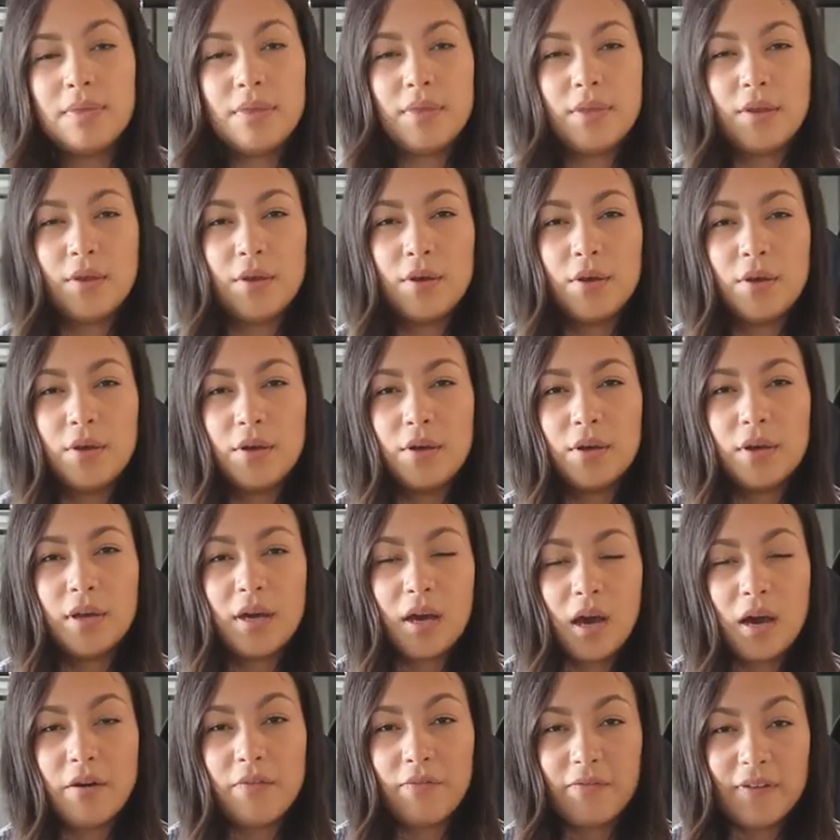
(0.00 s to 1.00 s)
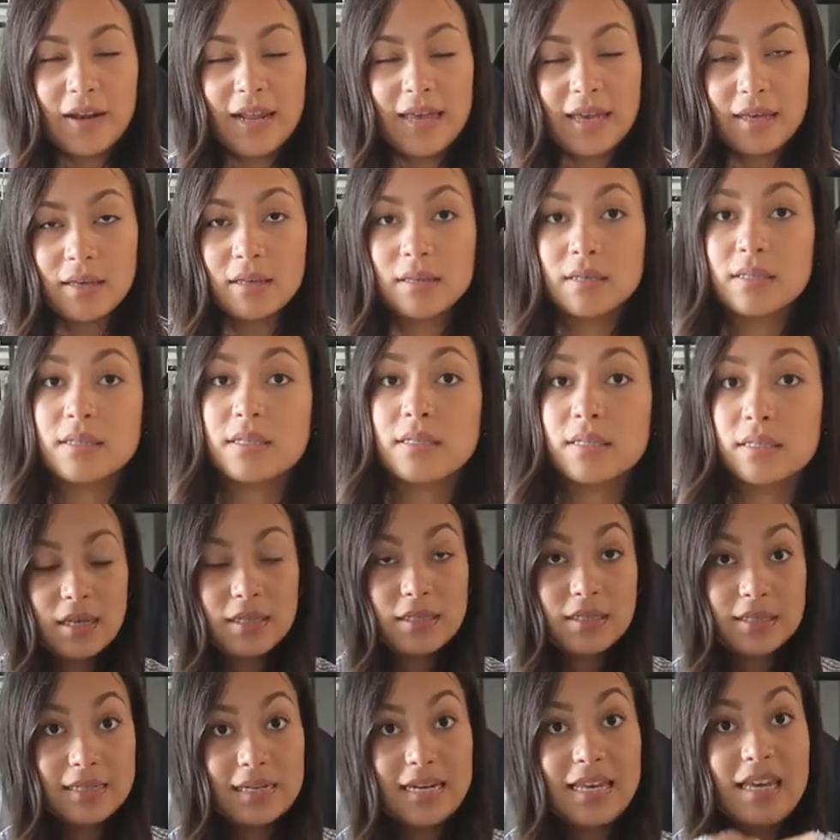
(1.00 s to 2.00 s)
The cufflinks
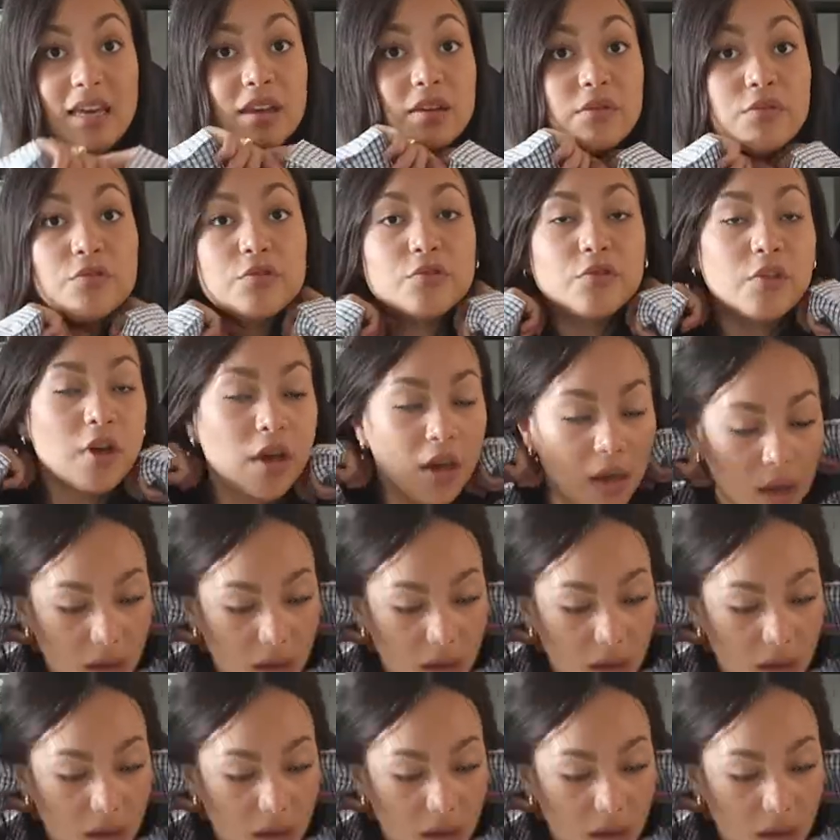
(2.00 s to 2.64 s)
sleeve,